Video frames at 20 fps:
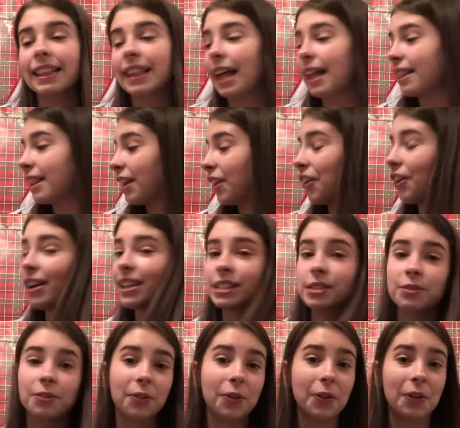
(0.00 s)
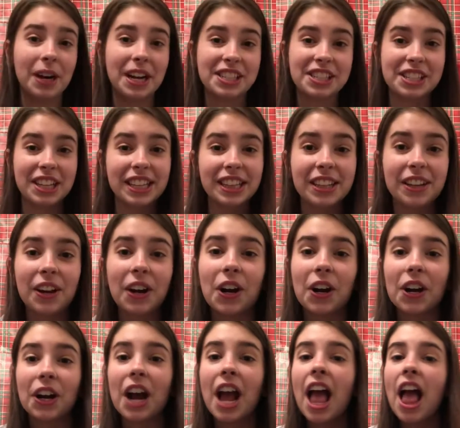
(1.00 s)
Thank you guys for watching. There
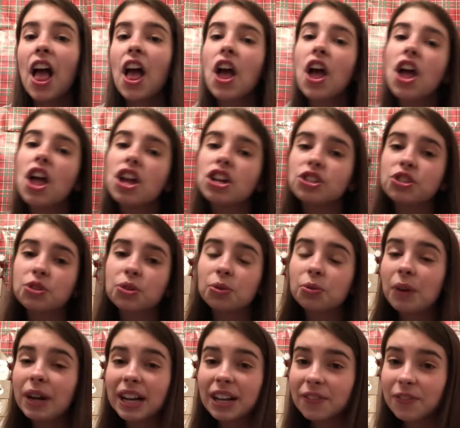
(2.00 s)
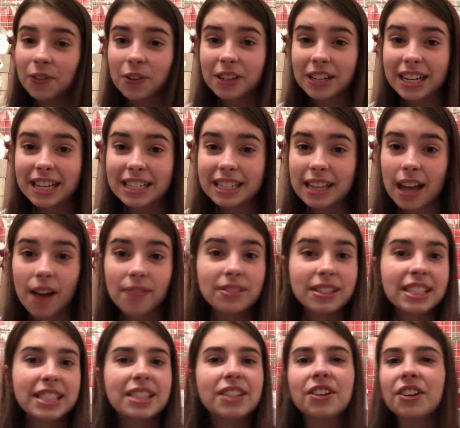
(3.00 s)
are 24 days left
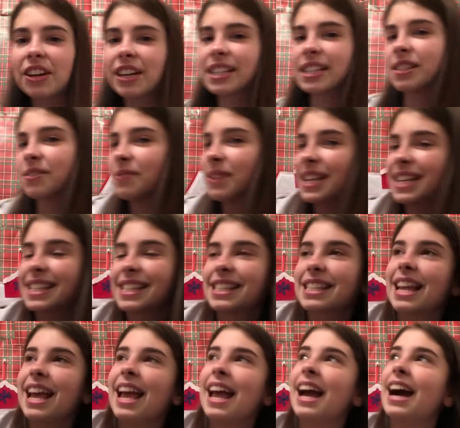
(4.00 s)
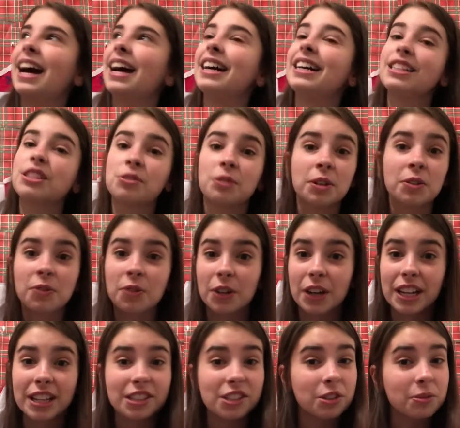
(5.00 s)
until Christmas, and 24
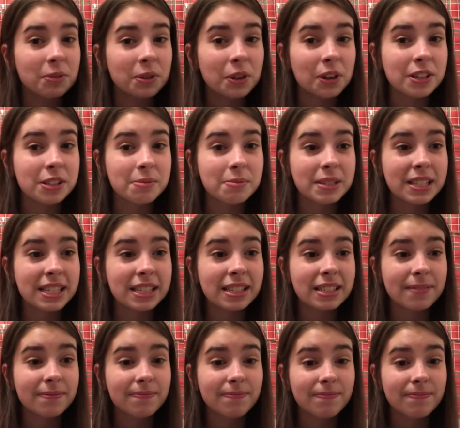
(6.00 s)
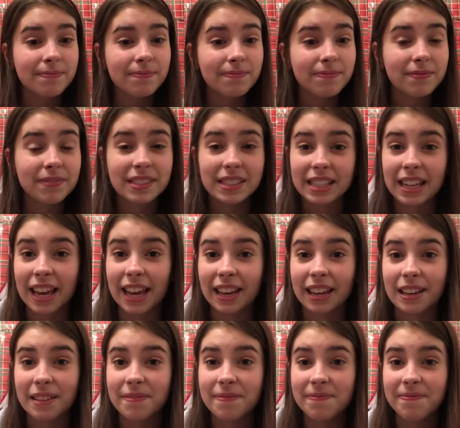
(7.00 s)
days it'll be Christmas.
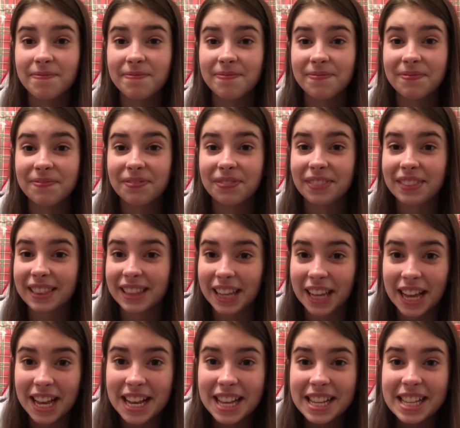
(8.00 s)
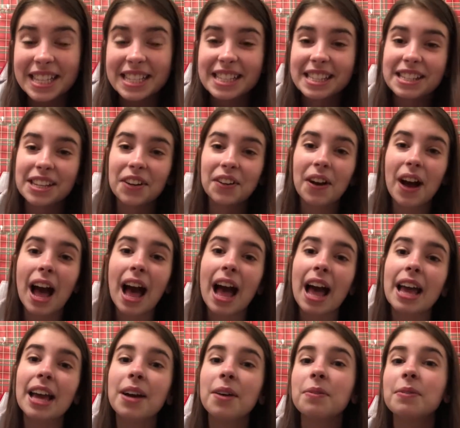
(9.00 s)
Dang. So
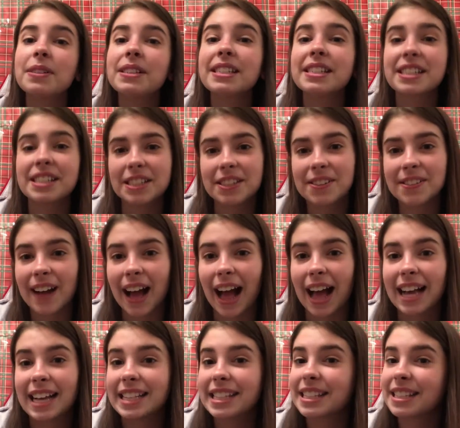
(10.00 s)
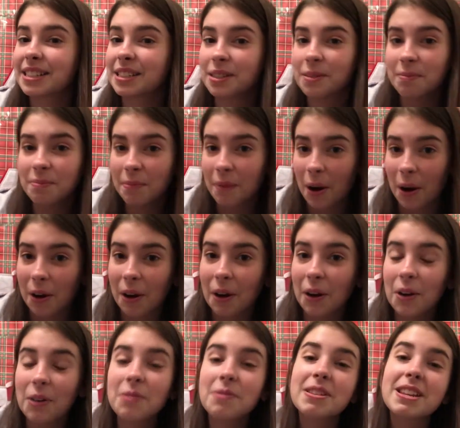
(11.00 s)
I will see you guys tomorrow
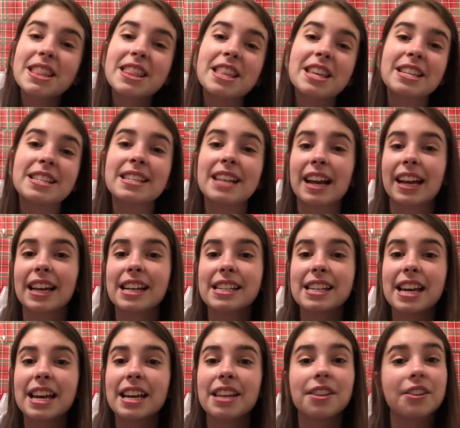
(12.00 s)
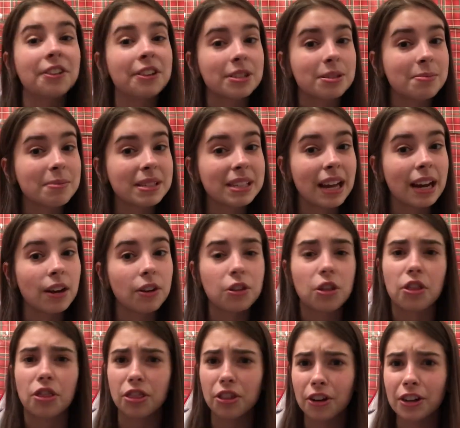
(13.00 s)
with the second day of the Christmas or the
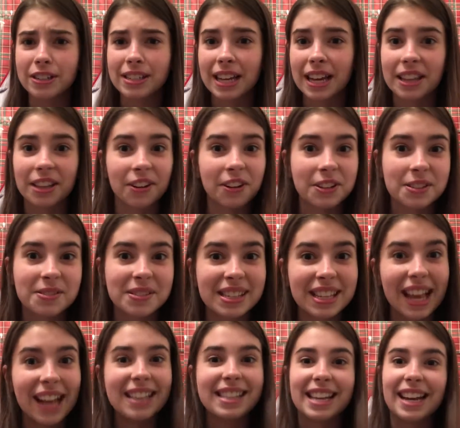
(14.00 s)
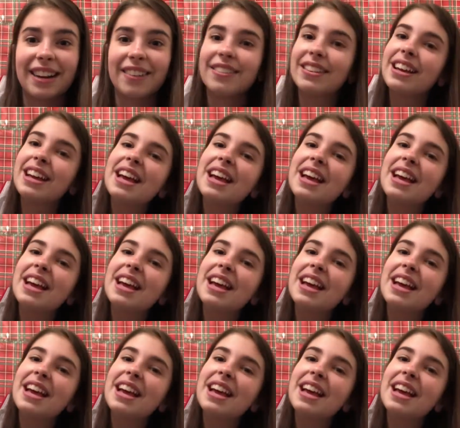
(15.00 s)
third day of the Christmas countdown.